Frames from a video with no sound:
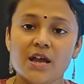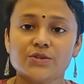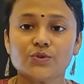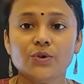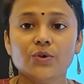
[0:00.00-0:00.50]

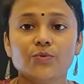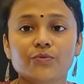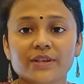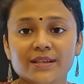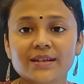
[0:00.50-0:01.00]
So
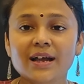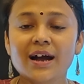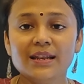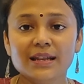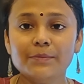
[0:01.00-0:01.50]
within
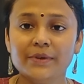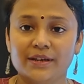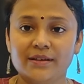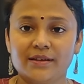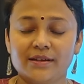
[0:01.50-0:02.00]
a
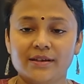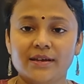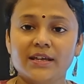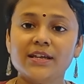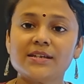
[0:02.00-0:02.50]
limit,
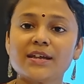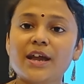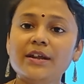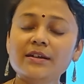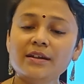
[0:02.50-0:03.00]
it
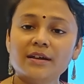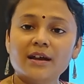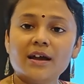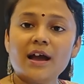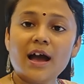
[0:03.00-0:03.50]
can
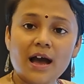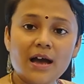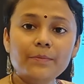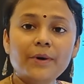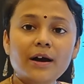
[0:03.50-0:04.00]

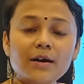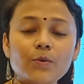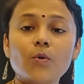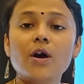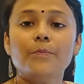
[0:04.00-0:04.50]
have a
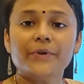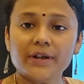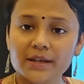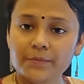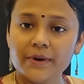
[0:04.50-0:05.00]

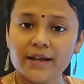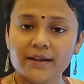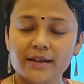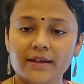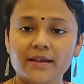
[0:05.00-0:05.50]
cooperative
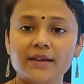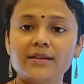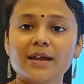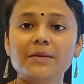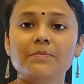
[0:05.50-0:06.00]
binding. It
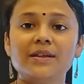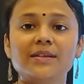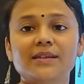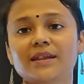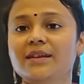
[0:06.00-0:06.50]
can
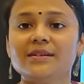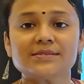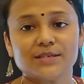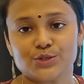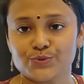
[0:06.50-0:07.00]
maintain
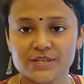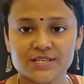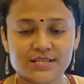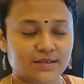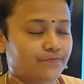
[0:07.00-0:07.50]
its
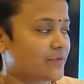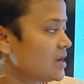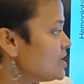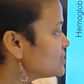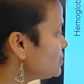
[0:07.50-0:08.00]
saturation.
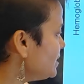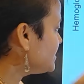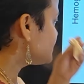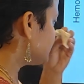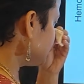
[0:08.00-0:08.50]
So
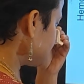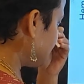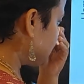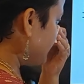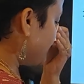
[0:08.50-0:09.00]
let's
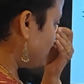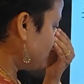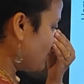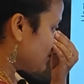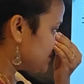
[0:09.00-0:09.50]
discuss
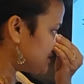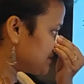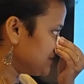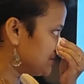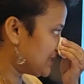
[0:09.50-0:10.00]
about
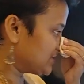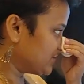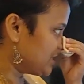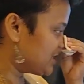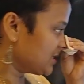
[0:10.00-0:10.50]
oxygen
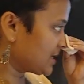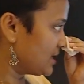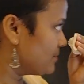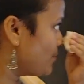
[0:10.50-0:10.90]
saturation curve